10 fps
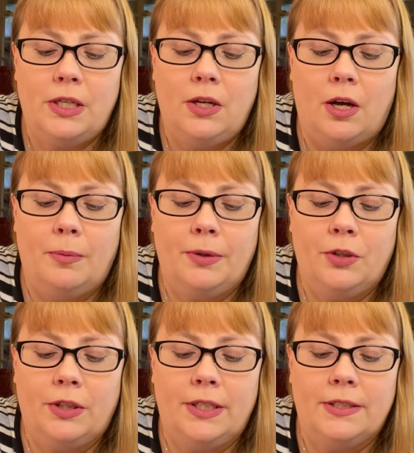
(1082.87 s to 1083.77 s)
tea, almond
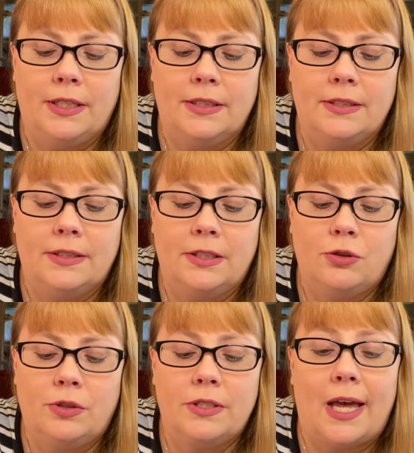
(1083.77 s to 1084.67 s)
cookies, and
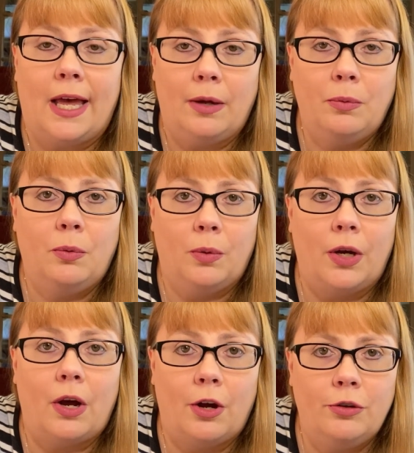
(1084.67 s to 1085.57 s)
citrus. I will
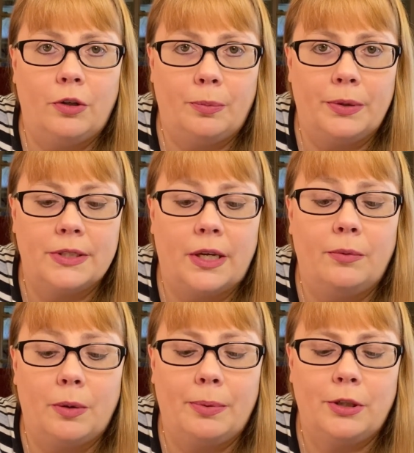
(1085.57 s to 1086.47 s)

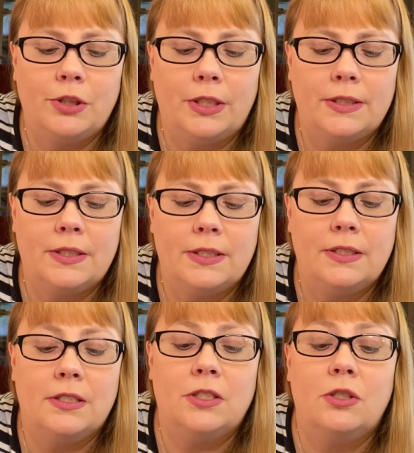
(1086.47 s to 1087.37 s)
100% repurchase. This
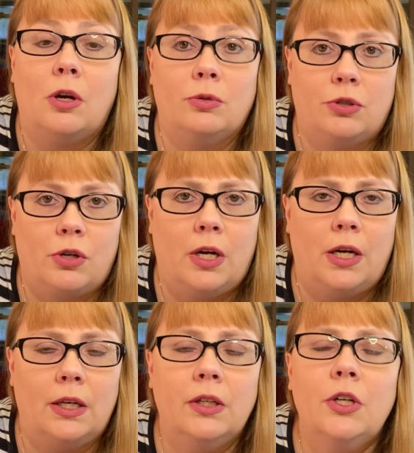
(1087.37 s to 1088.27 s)
is so
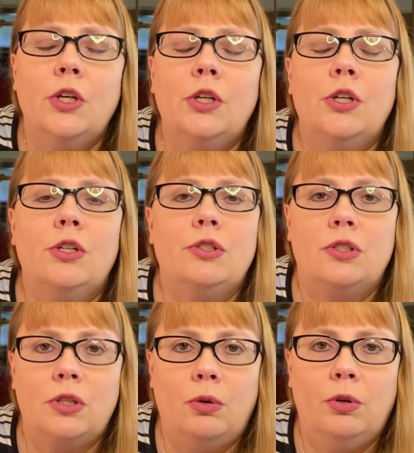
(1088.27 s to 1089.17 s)
strong,
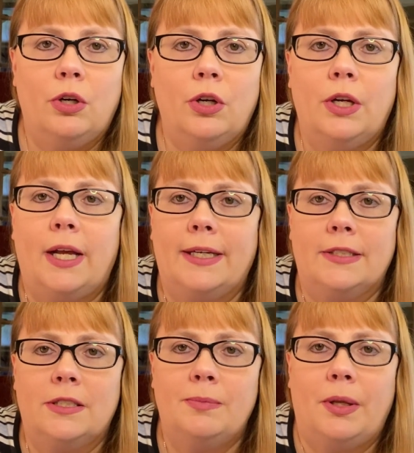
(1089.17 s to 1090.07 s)
so good. I
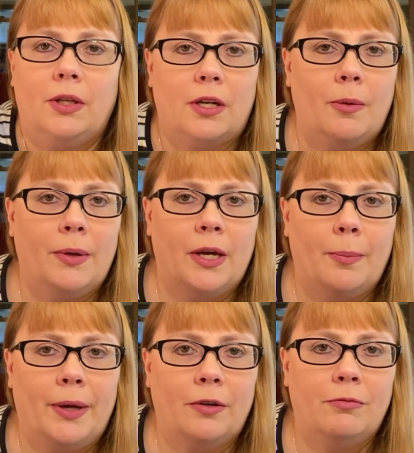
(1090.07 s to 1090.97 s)
could smell it coming
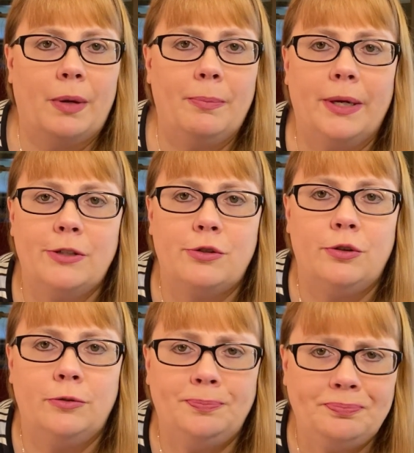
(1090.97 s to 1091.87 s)
up out of my
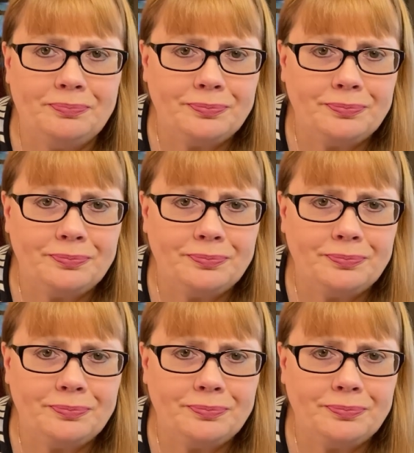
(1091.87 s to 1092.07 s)
bedroom